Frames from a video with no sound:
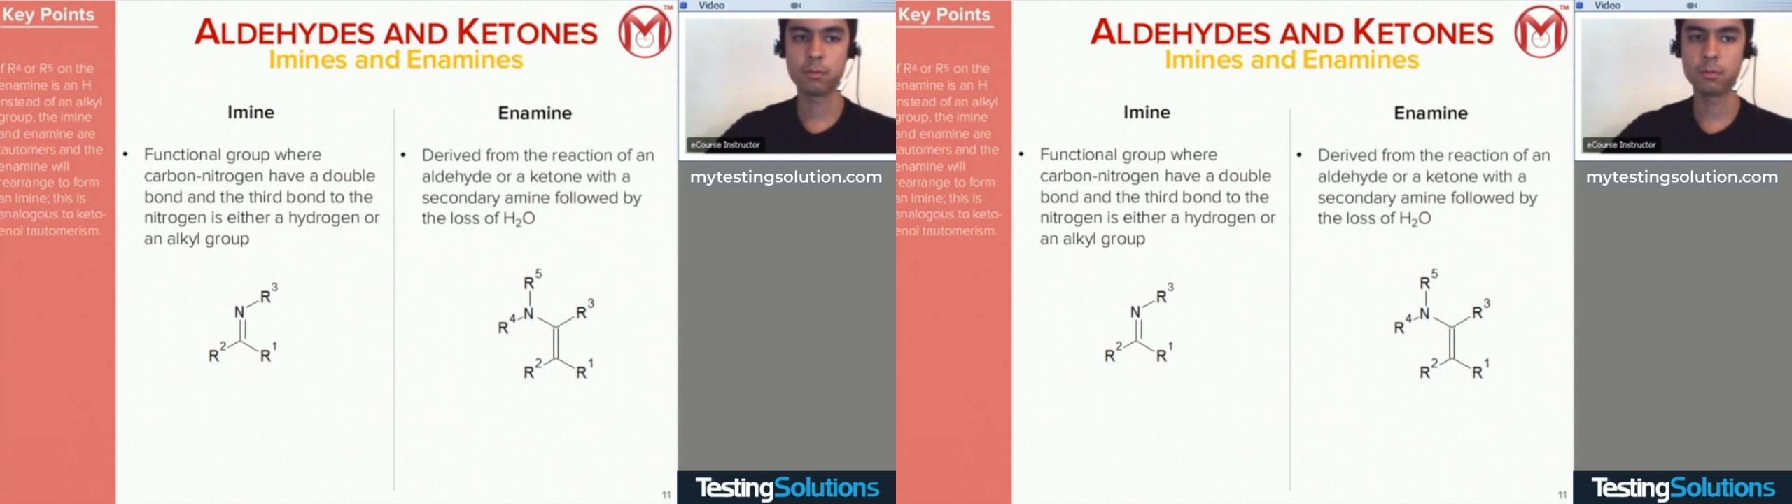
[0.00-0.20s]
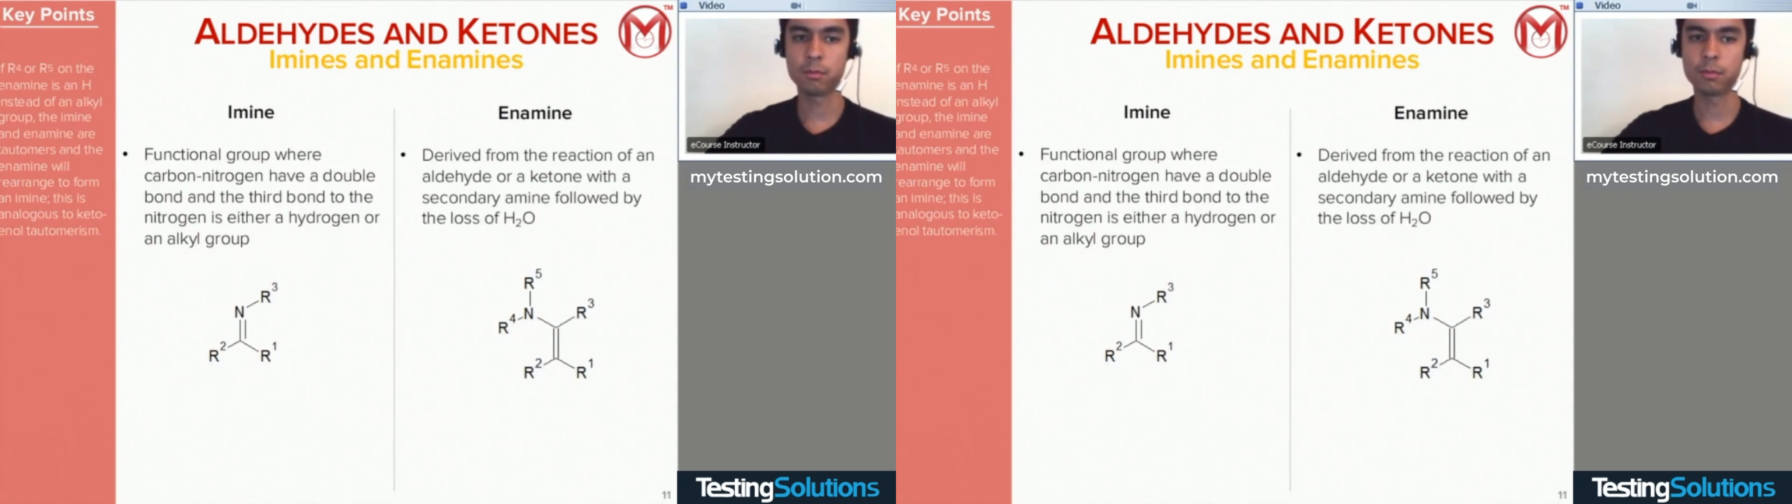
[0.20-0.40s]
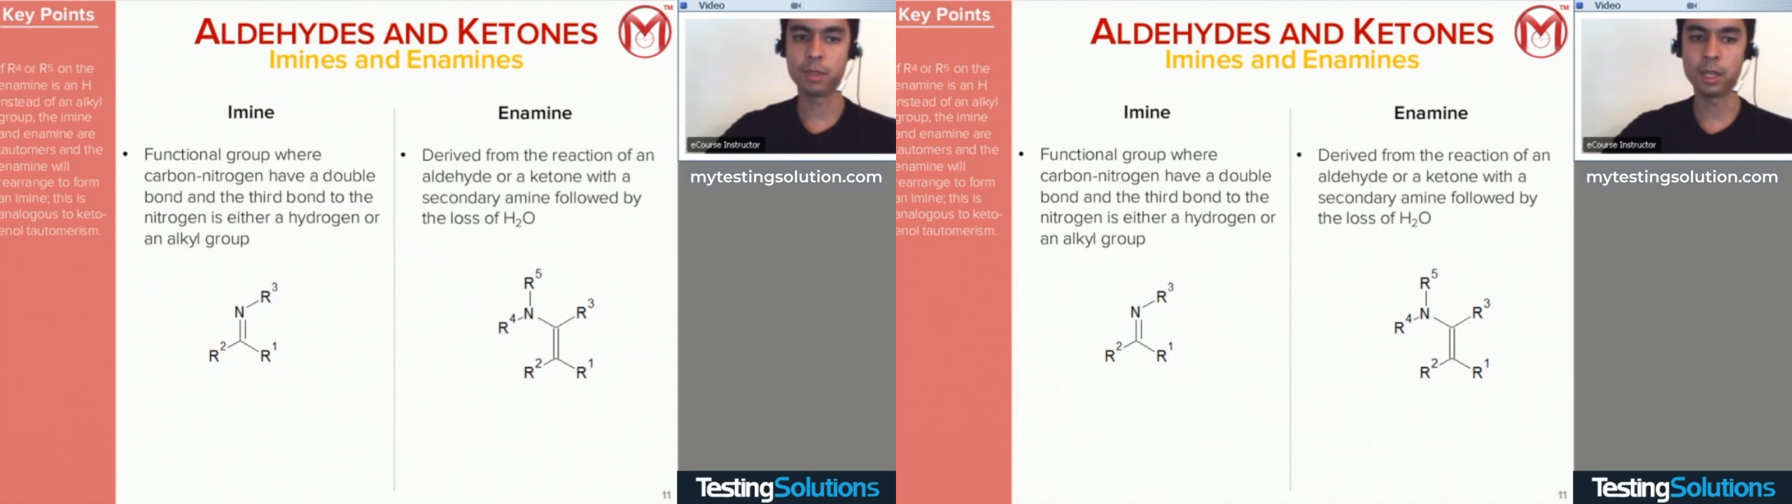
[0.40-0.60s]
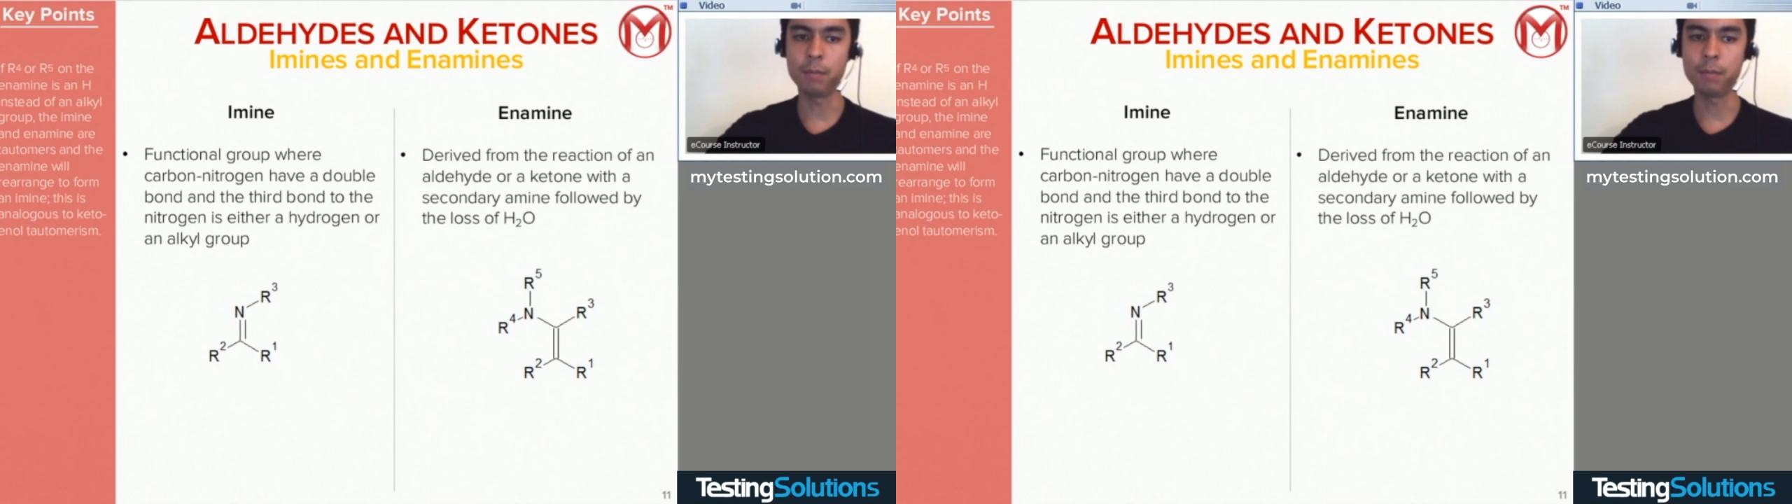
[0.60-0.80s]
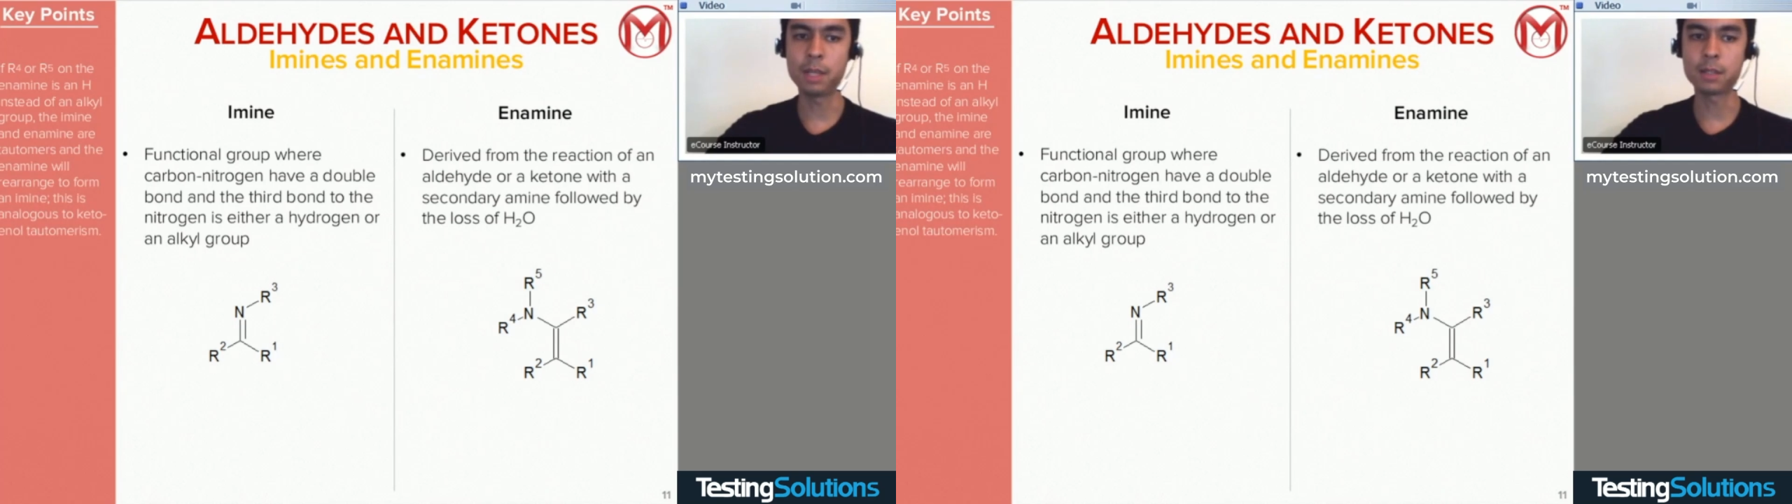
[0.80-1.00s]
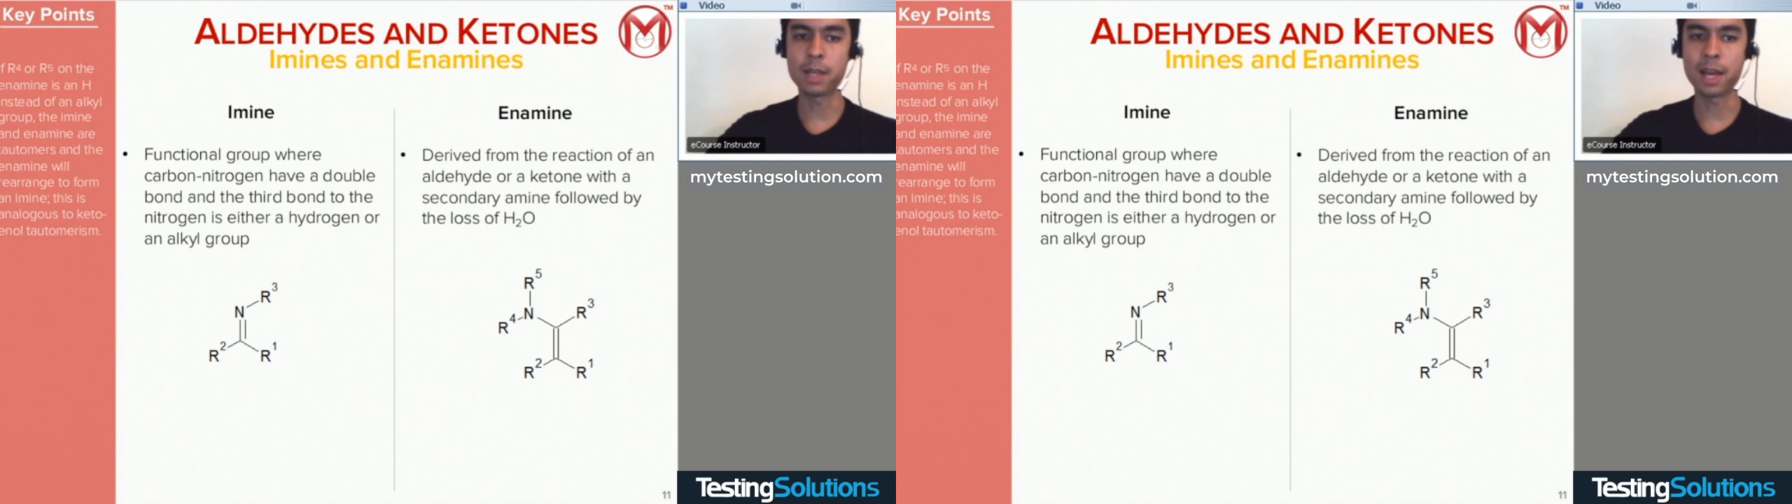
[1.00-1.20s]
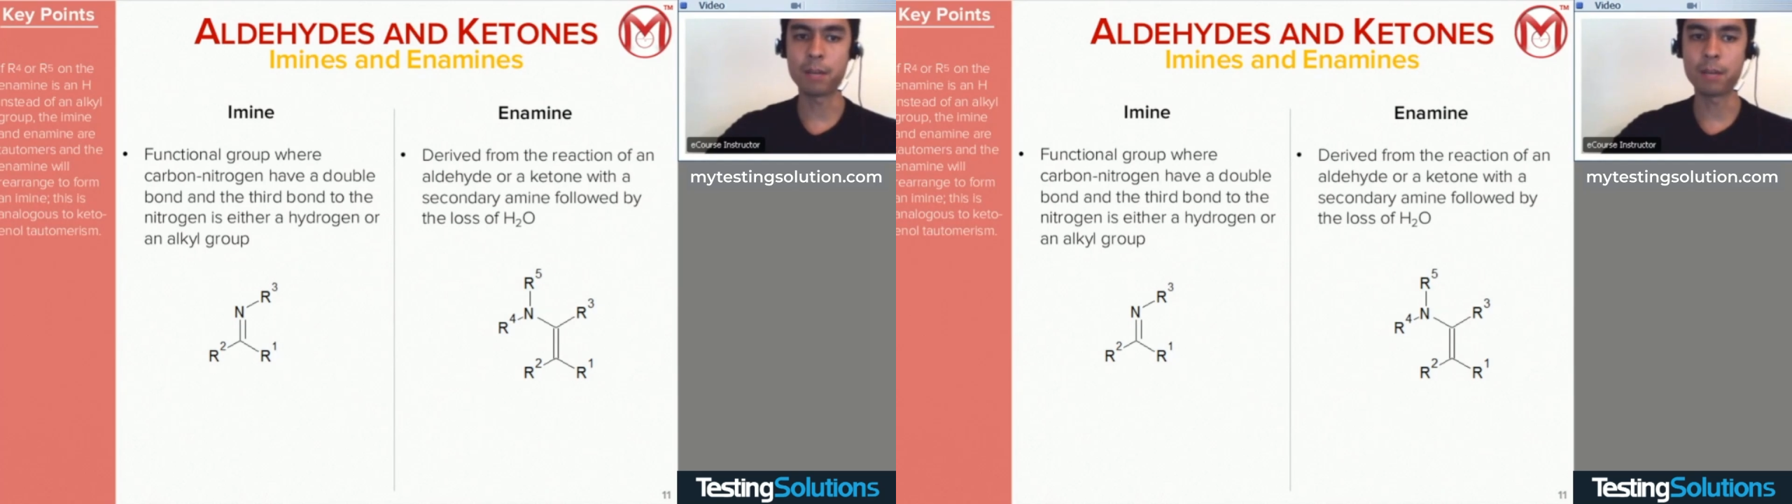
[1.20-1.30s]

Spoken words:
Imines and enamines,